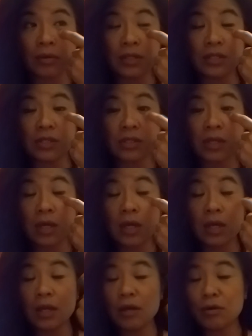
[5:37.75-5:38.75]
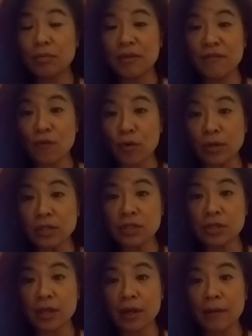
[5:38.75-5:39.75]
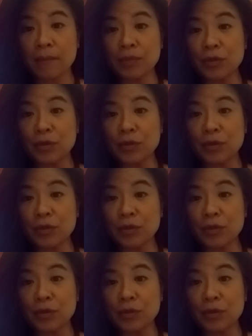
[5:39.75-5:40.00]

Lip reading: it would be foreign to them.